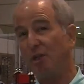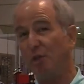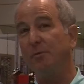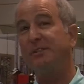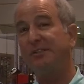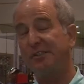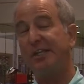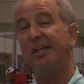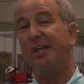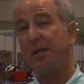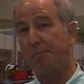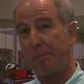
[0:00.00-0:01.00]
humid,
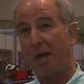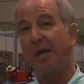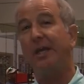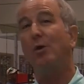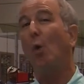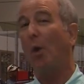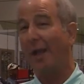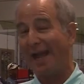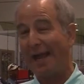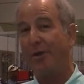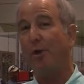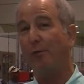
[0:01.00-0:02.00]
sticky, buggy
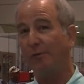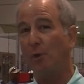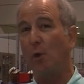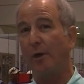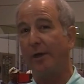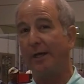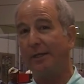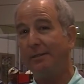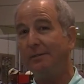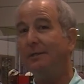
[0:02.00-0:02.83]
Orlando, Florida.